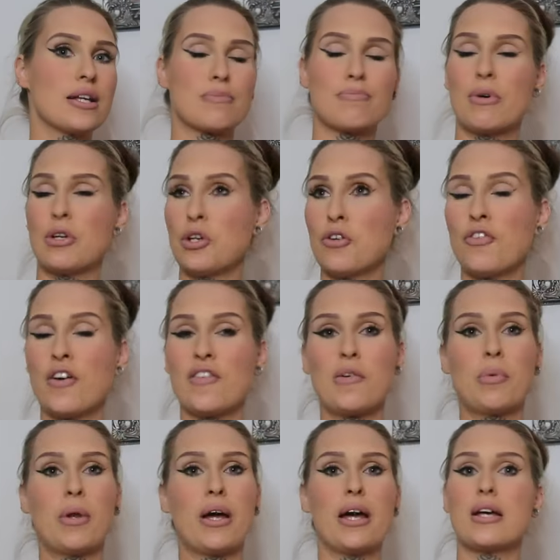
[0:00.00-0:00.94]
My new
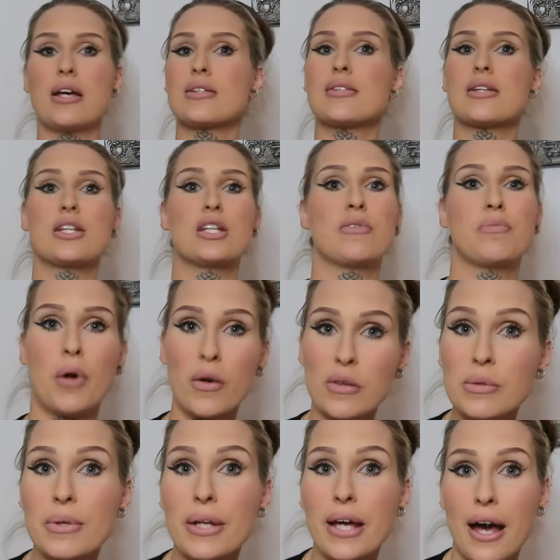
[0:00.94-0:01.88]
favorite place, you
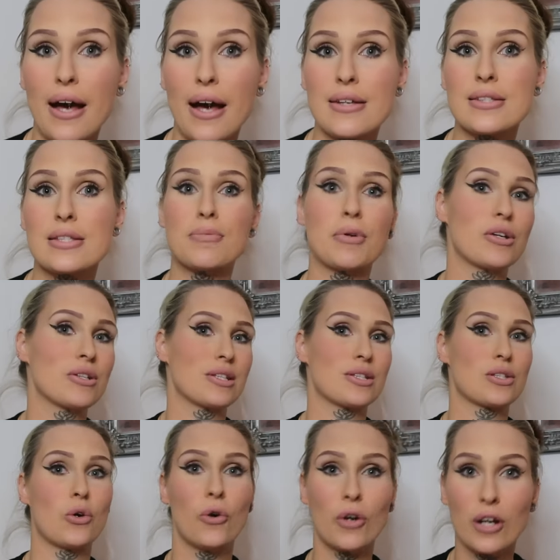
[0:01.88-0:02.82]
probably guessed, because
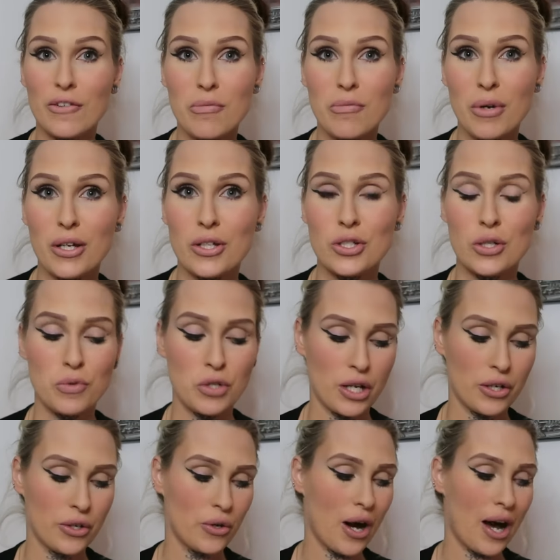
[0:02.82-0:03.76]
it's all over my YouTube
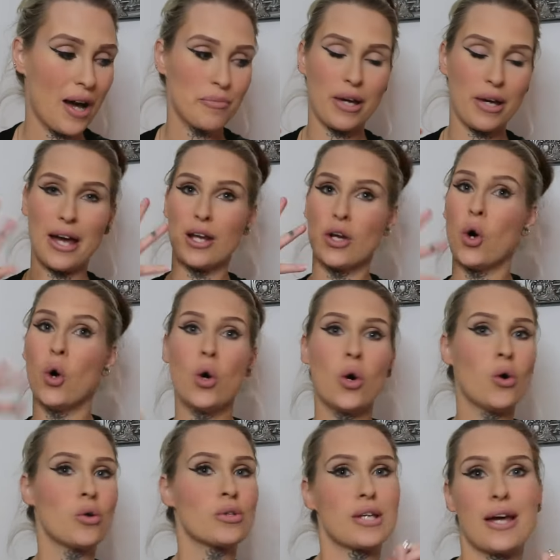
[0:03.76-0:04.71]
channel. I'm getting
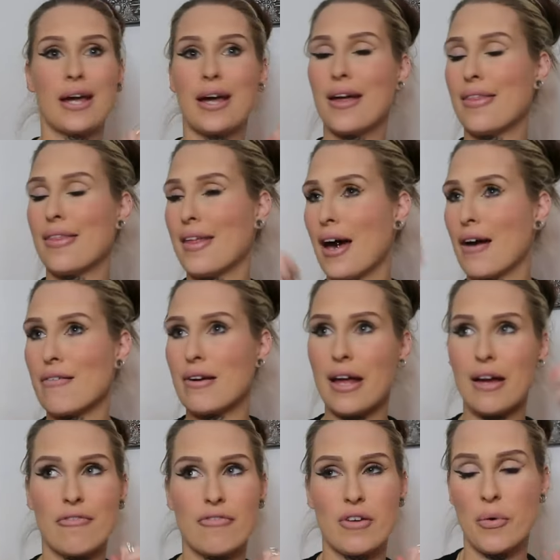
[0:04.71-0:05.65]
hauls here, there
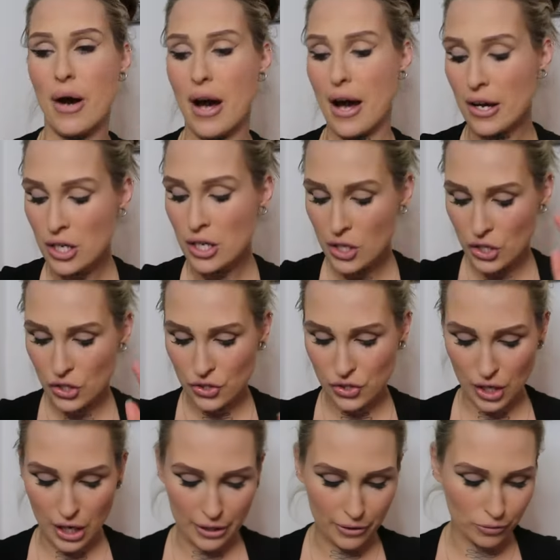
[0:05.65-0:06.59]
and everywhere,
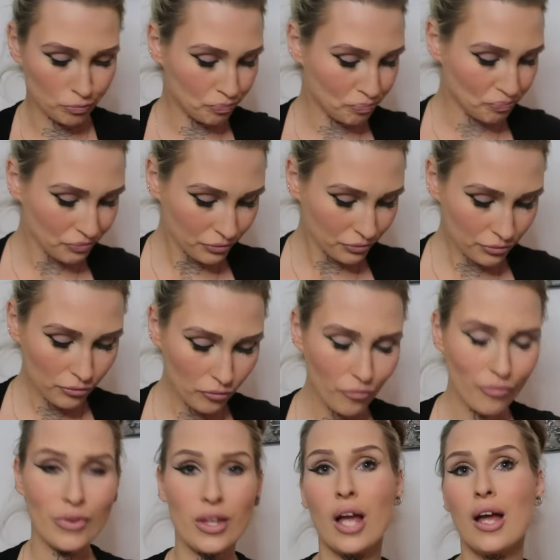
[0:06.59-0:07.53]
so
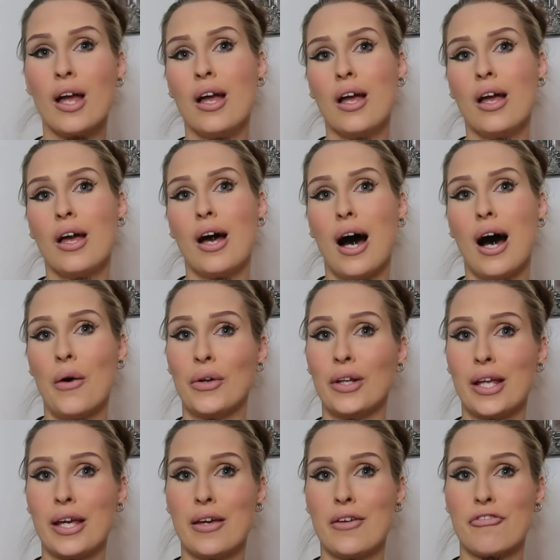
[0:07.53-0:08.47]
I will
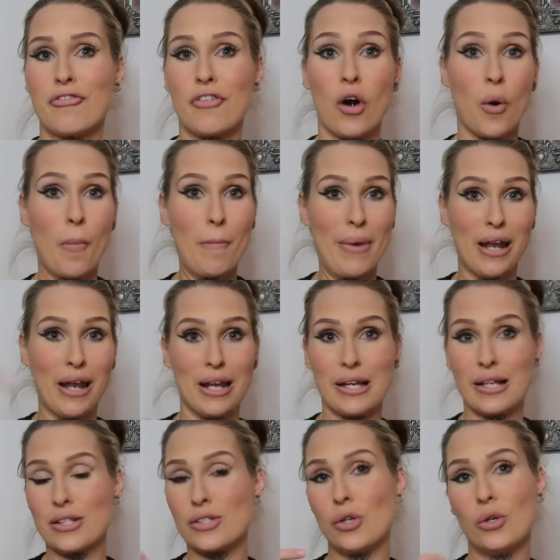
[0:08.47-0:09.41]
leave my
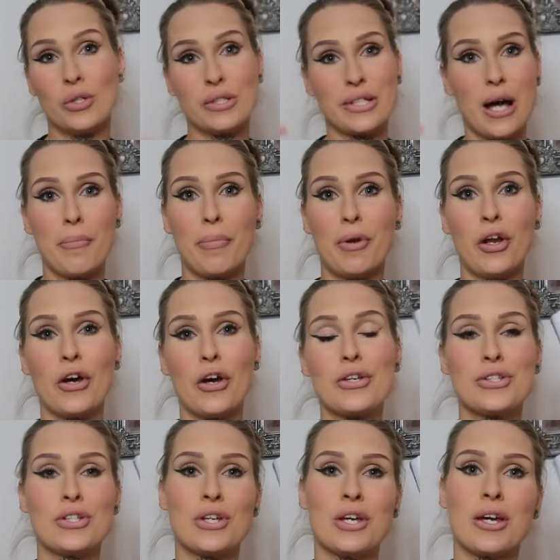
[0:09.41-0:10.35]
links all down below
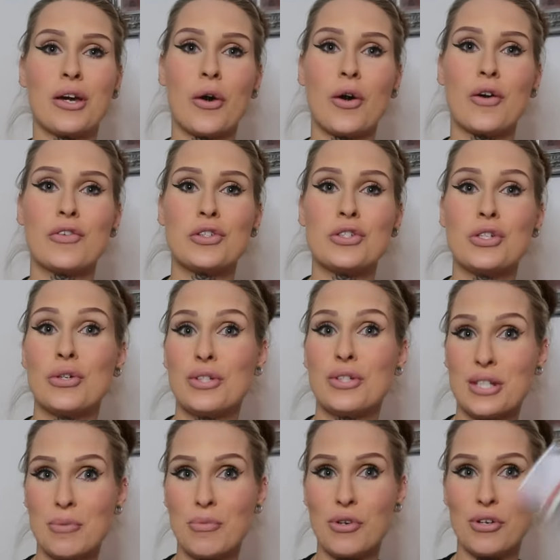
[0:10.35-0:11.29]
so you can go over to
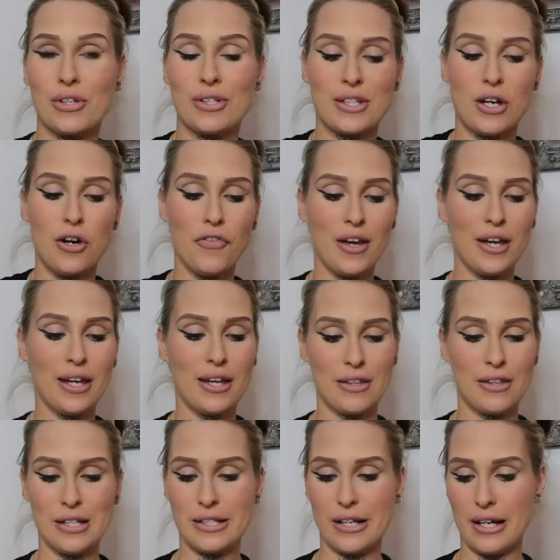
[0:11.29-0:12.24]
Temu yourself and get
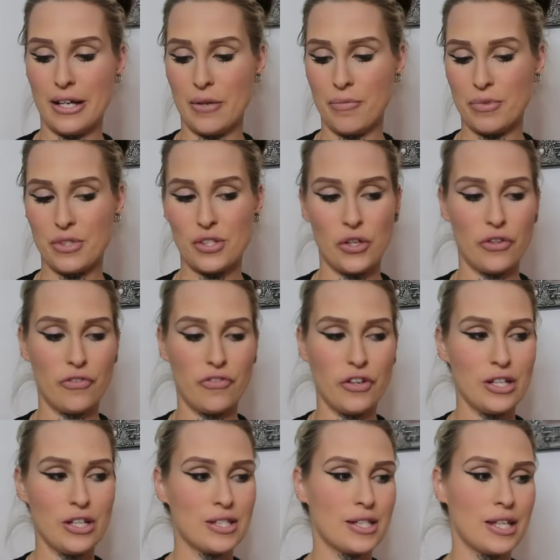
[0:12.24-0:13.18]
these items. So the
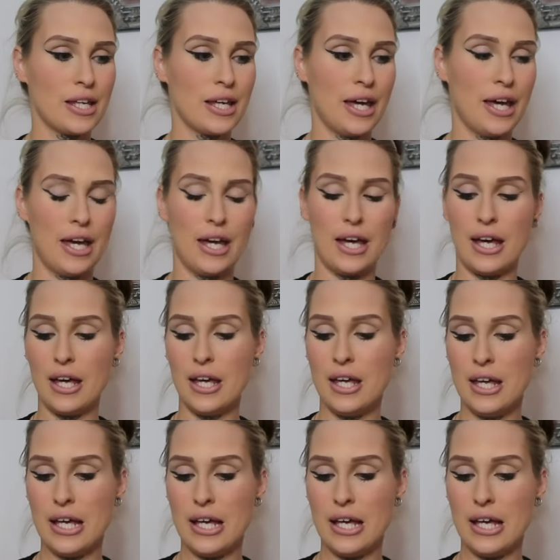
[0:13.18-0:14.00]
first thing here